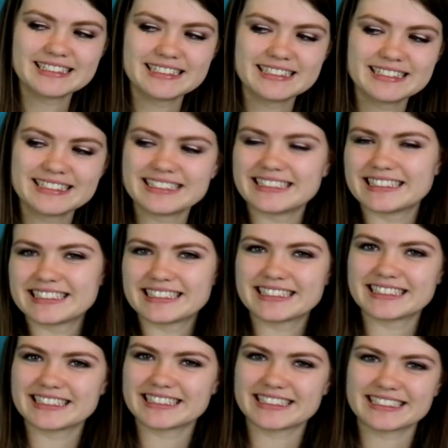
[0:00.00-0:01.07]

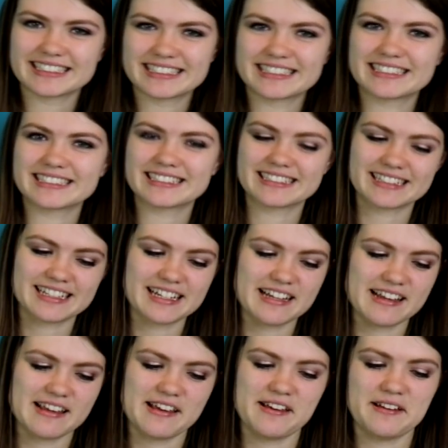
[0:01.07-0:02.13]

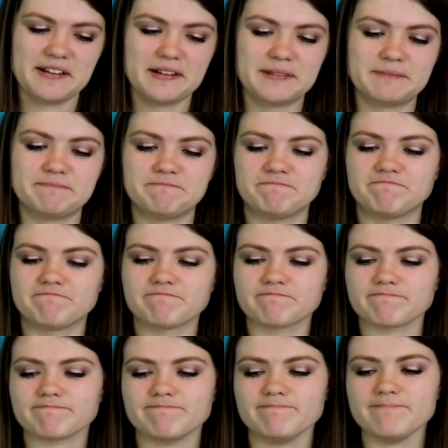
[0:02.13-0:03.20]

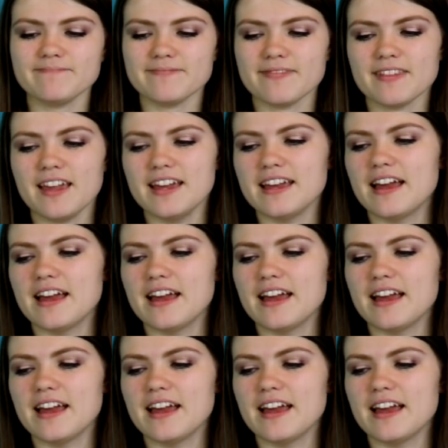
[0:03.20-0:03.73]
The person shown says nothing.